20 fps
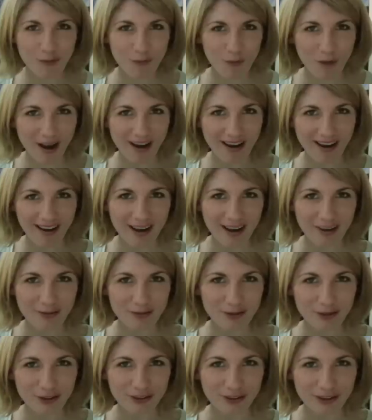where
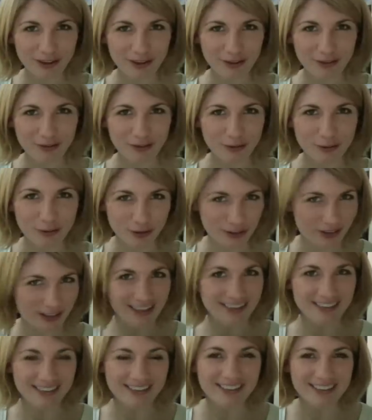if you just
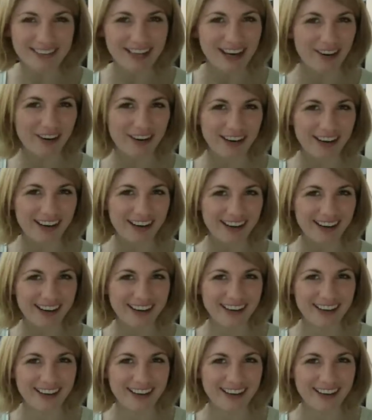stand and stare at it,